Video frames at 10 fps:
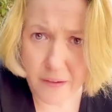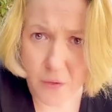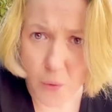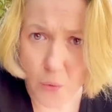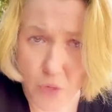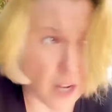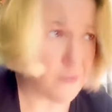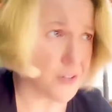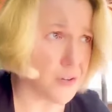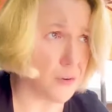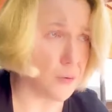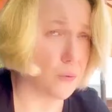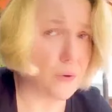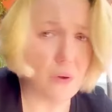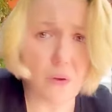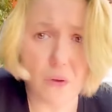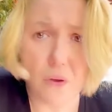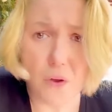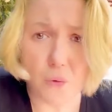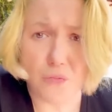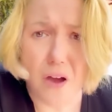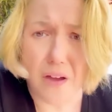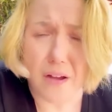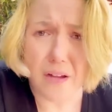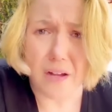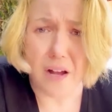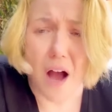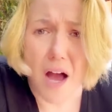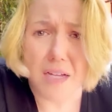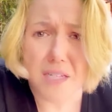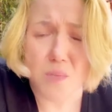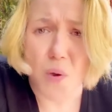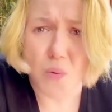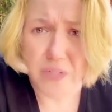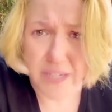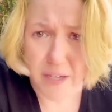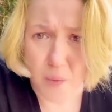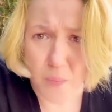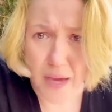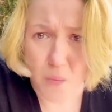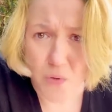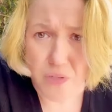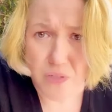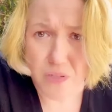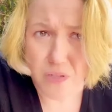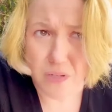who none of us knew, who thought God spoke to him and was